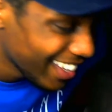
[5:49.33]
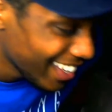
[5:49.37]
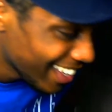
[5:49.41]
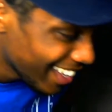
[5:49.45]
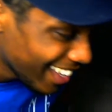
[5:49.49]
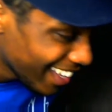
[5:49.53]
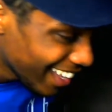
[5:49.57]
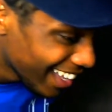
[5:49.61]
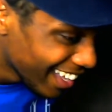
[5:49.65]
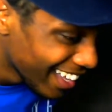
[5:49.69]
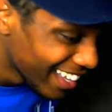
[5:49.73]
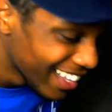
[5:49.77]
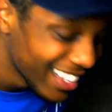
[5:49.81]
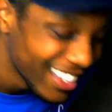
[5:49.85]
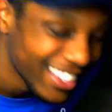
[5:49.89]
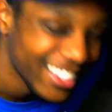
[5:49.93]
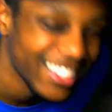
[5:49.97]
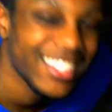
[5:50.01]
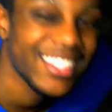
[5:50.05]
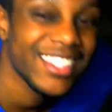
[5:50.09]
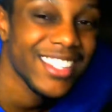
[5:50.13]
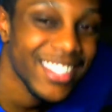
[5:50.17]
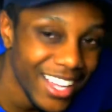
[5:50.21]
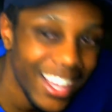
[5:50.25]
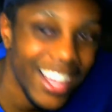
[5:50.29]

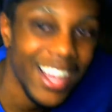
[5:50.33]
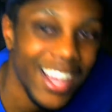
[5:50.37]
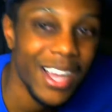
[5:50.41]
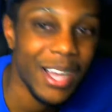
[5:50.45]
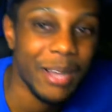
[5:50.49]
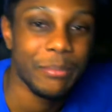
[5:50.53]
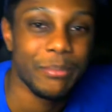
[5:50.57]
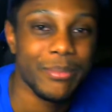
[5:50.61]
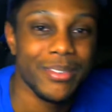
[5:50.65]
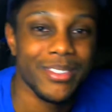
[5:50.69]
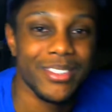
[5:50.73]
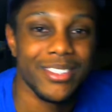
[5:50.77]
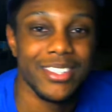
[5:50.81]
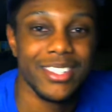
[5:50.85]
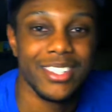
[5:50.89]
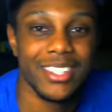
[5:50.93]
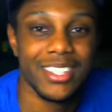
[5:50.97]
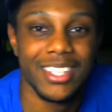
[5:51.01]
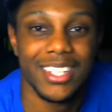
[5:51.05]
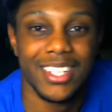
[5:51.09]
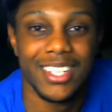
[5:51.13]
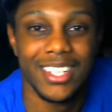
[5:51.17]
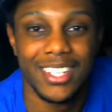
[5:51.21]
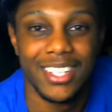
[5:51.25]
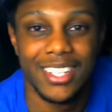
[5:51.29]
Stop.
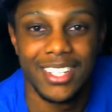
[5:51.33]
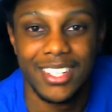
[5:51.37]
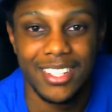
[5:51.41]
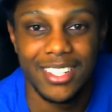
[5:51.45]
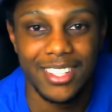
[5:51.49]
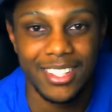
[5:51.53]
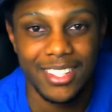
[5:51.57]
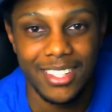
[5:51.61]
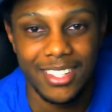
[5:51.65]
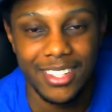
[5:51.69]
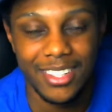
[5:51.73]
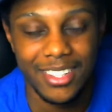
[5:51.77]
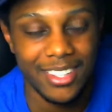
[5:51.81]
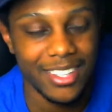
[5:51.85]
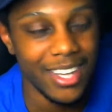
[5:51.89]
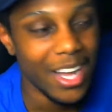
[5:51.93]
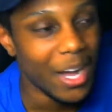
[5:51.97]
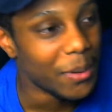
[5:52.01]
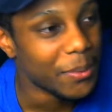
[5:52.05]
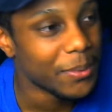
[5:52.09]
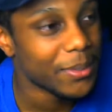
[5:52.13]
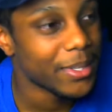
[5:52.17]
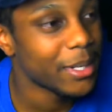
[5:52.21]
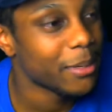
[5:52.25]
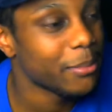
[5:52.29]
I
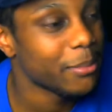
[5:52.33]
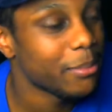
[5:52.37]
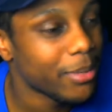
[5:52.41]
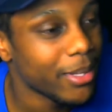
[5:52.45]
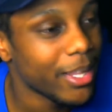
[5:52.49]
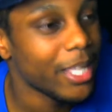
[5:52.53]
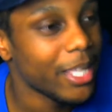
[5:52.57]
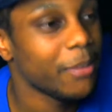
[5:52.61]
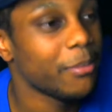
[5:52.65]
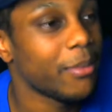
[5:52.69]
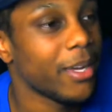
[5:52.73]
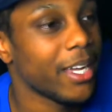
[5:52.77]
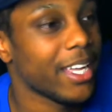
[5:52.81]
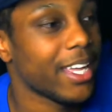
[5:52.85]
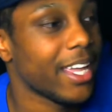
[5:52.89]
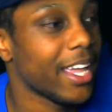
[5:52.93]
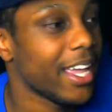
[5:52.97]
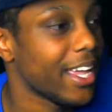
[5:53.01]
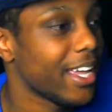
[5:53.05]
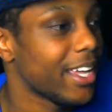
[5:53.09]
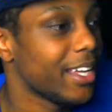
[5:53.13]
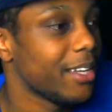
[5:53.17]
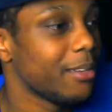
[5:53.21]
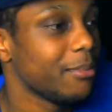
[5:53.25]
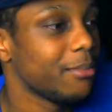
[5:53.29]
want to play my
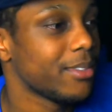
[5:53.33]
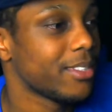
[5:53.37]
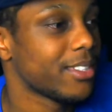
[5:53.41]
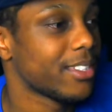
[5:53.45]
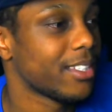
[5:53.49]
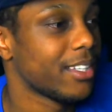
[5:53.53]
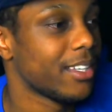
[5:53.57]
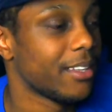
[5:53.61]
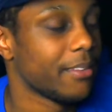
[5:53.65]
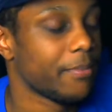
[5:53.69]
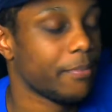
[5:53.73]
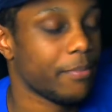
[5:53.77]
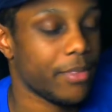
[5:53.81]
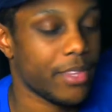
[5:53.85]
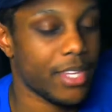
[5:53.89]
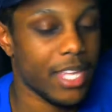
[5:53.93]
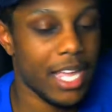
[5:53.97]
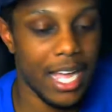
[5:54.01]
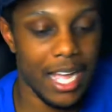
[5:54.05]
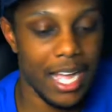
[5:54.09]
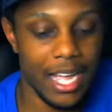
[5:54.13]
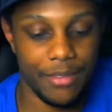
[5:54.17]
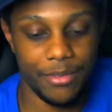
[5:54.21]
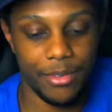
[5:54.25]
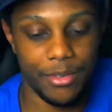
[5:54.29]
games and
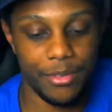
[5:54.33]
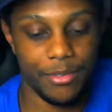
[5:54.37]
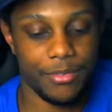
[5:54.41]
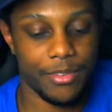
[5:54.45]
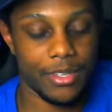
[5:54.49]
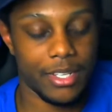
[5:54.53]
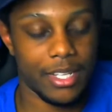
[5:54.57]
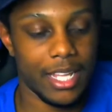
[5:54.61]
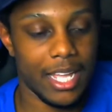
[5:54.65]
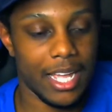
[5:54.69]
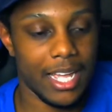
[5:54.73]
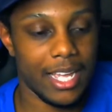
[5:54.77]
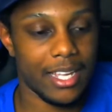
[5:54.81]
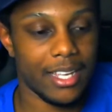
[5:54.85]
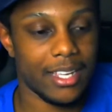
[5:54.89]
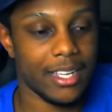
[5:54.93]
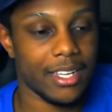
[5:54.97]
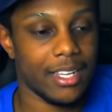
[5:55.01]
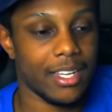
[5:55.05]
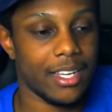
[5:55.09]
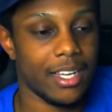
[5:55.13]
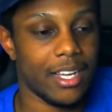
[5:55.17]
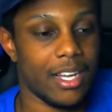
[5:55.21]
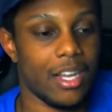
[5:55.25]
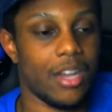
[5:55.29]
not have to feel like,
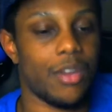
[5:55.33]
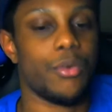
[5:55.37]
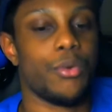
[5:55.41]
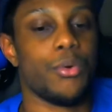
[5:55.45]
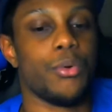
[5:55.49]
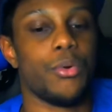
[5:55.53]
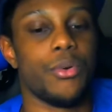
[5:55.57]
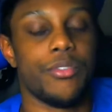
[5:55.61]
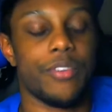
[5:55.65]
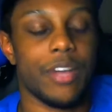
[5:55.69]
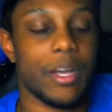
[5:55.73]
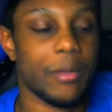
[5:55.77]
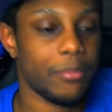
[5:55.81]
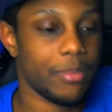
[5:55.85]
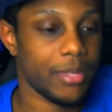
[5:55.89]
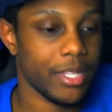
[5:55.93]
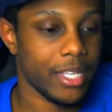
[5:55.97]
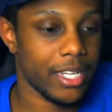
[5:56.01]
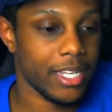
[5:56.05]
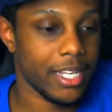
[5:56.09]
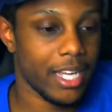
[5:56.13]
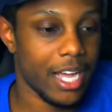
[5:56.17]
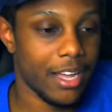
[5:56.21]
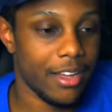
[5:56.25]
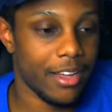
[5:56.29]
oh, if I
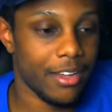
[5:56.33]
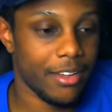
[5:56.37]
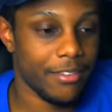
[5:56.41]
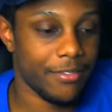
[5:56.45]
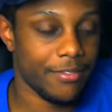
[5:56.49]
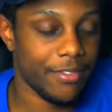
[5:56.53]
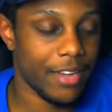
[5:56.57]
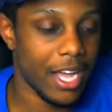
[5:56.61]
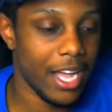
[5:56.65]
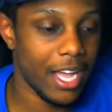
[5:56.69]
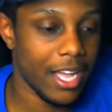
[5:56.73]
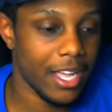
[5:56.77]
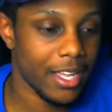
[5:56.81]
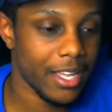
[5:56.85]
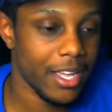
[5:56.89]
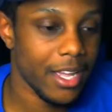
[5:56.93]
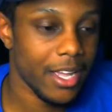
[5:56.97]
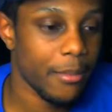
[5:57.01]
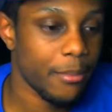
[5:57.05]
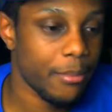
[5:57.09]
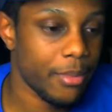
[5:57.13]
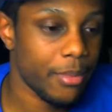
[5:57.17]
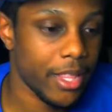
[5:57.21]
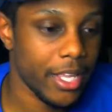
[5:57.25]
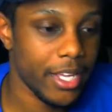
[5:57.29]
play if I
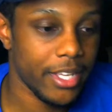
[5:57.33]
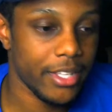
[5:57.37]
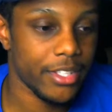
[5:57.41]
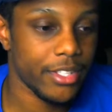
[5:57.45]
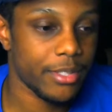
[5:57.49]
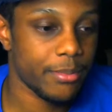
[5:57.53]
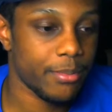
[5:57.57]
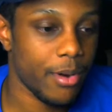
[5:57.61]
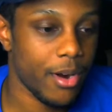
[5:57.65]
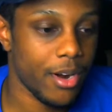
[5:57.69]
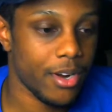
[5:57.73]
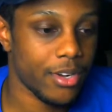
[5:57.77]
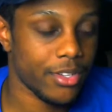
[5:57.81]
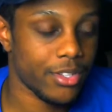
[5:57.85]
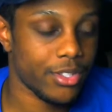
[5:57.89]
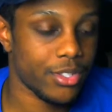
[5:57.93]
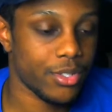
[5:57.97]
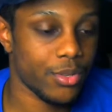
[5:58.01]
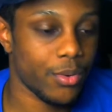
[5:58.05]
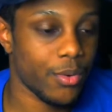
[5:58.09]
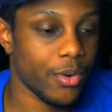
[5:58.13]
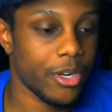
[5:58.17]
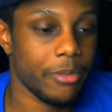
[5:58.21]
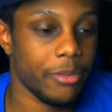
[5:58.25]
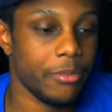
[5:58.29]
play this part of
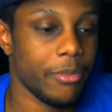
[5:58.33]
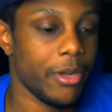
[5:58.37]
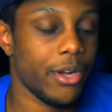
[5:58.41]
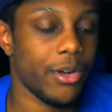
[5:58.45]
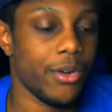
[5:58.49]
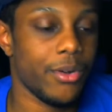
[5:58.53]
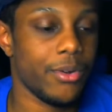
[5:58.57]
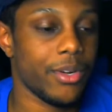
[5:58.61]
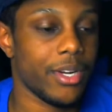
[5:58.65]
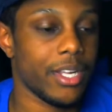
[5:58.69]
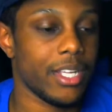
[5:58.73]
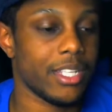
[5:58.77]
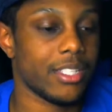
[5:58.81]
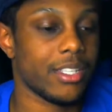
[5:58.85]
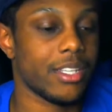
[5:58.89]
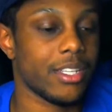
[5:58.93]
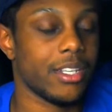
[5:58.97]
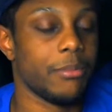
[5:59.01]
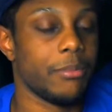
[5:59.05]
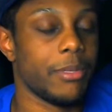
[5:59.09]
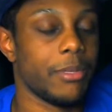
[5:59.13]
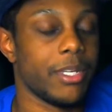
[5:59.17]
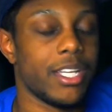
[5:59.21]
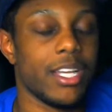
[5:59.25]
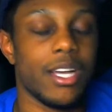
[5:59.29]
story mode, it's gonna
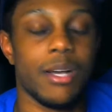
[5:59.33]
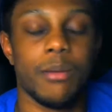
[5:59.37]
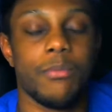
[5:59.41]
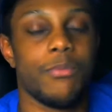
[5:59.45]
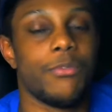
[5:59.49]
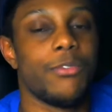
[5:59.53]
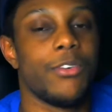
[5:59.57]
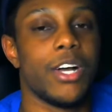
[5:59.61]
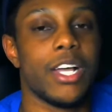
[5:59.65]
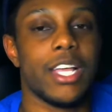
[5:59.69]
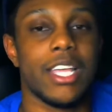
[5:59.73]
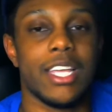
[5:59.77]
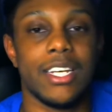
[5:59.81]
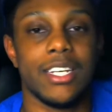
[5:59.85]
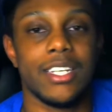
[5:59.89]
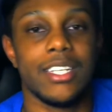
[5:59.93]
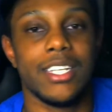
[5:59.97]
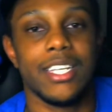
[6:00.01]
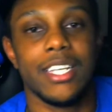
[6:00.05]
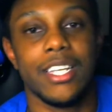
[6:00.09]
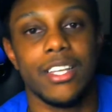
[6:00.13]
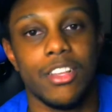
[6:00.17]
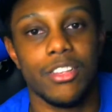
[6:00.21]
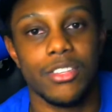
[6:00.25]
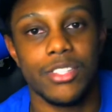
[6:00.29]
become fucking
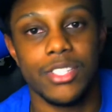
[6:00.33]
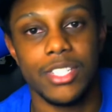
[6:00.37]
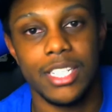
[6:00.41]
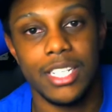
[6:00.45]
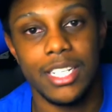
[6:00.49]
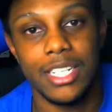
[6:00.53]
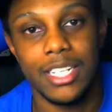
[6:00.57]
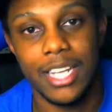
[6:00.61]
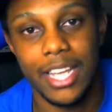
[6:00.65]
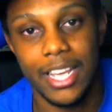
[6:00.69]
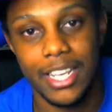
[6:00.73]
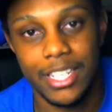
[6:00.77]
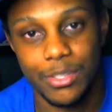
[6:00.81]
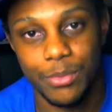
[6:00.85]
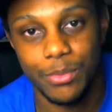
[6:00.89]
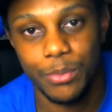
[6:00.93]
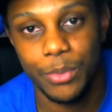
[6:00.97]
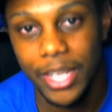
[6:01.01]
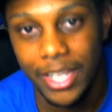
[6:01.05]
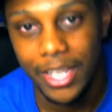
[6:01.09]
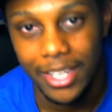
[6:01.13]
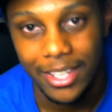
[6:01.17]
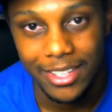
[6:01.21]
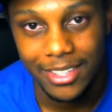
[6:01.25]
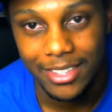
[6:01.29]
DLC next
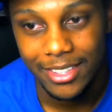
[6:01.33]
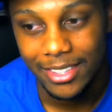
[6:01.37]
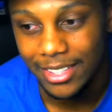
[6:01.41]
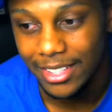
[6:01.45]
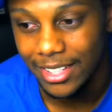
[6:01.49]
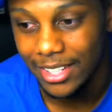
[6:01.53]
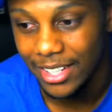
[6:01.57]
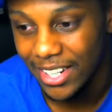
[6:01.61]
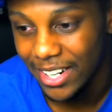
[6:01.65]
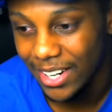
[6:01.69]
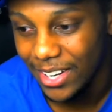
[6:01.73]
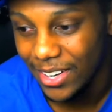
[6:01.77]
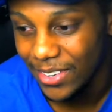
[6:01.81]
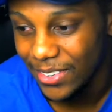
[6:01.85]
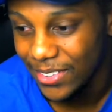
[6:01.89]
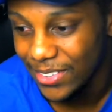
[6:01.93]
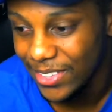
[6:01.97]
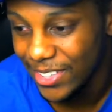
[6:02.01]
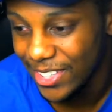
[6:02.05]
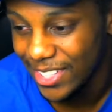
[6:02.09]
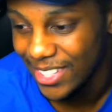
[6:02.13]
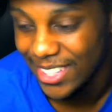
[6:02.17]
week. You know.